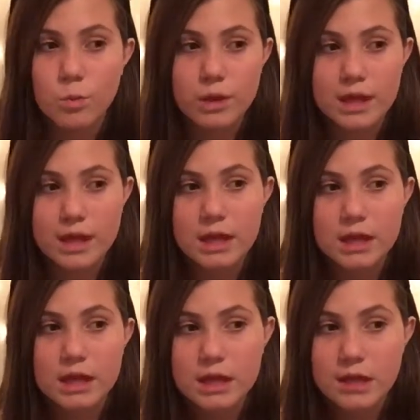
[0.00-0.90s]

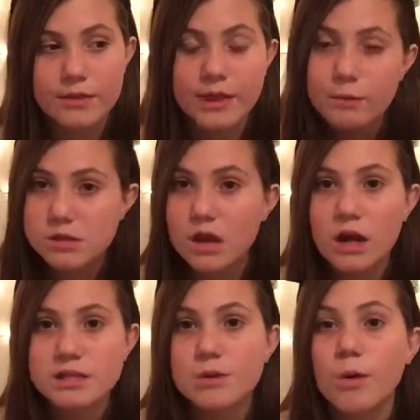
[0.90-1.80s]
they went to
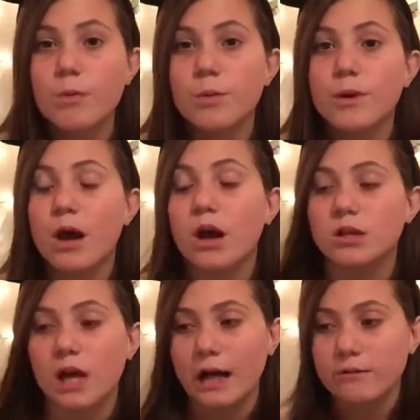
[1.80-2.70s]
Cars Land while we went
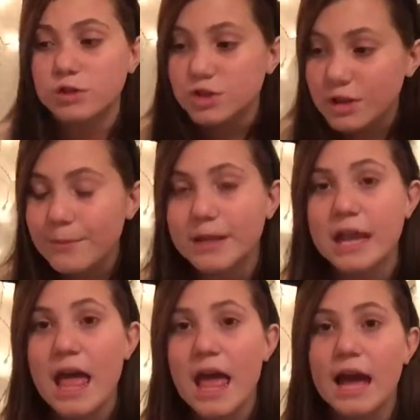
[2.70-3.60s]
on California Screaming.